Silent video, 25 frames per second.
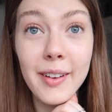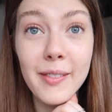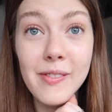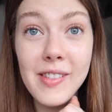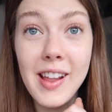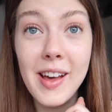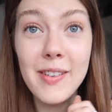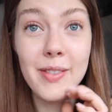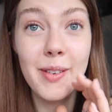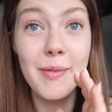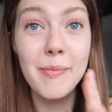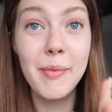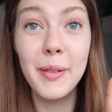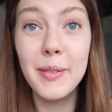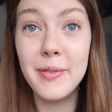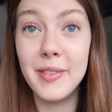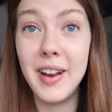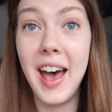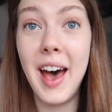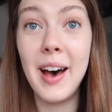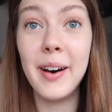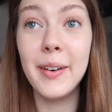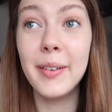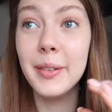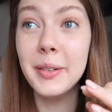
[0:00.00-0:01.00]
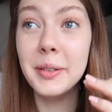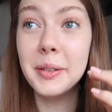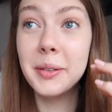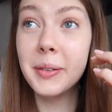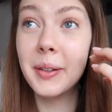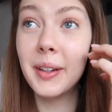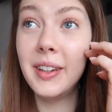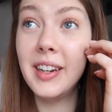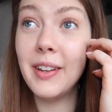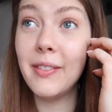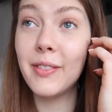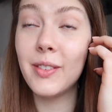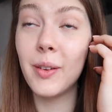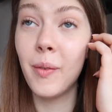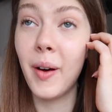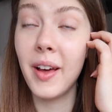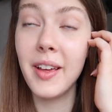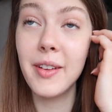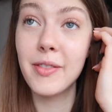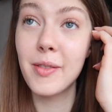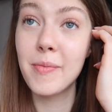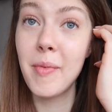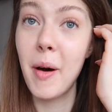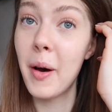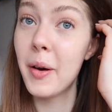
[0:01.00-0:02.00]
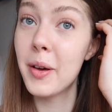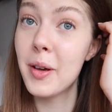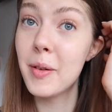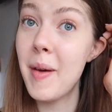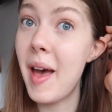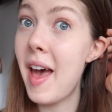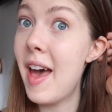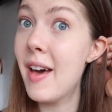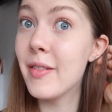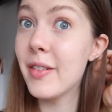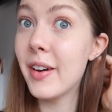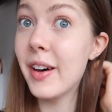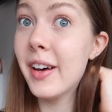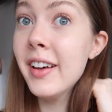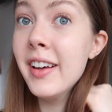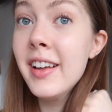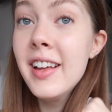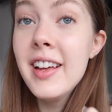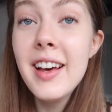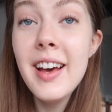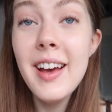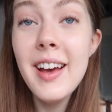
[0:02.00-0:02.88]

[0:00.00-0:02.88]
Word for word: I've never moved out or lived away from home ever.